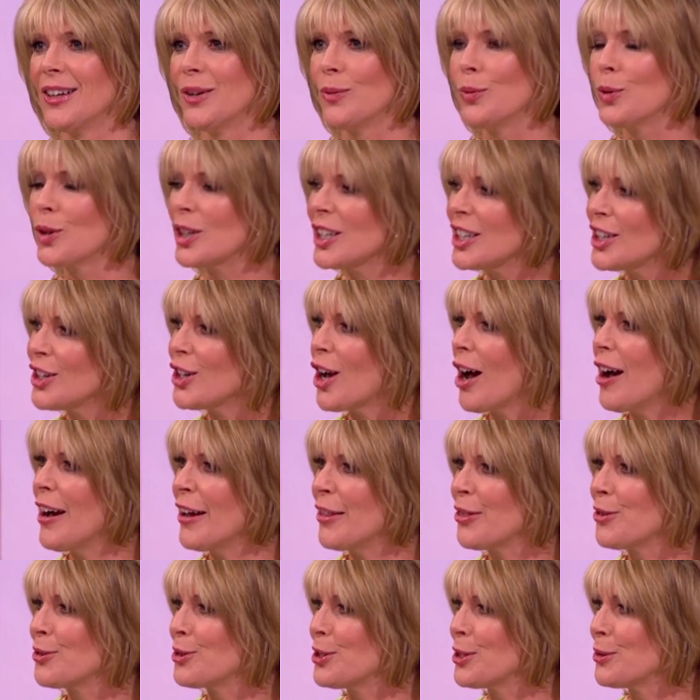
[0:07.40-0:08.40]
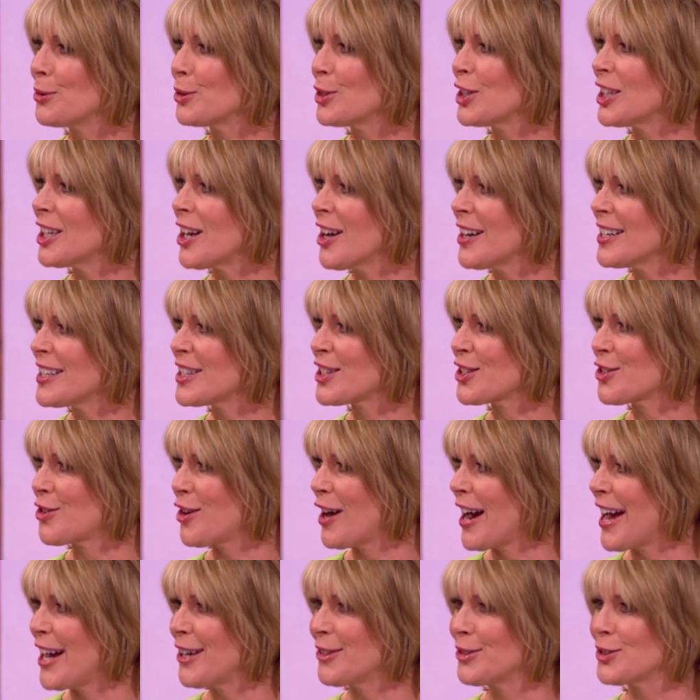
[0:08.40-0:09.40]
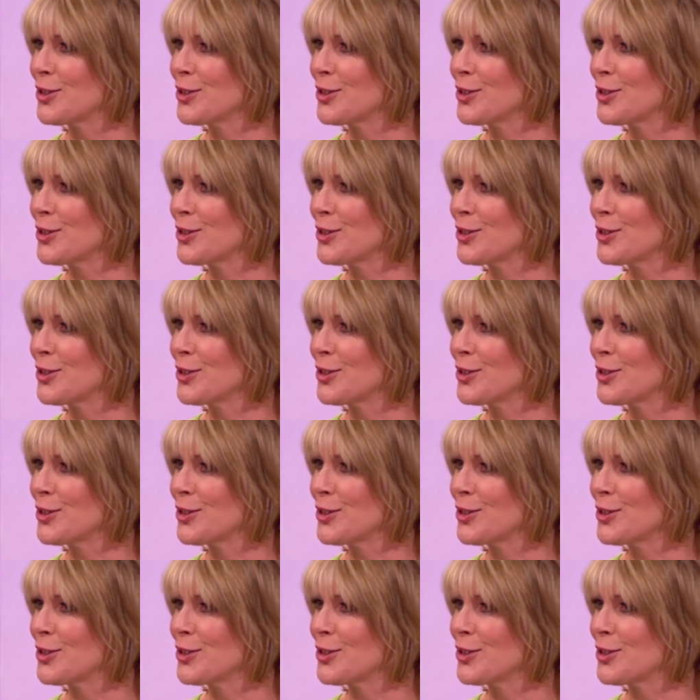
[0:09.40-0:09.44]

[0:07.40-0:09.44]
what are you? I thought you were a nice crowd.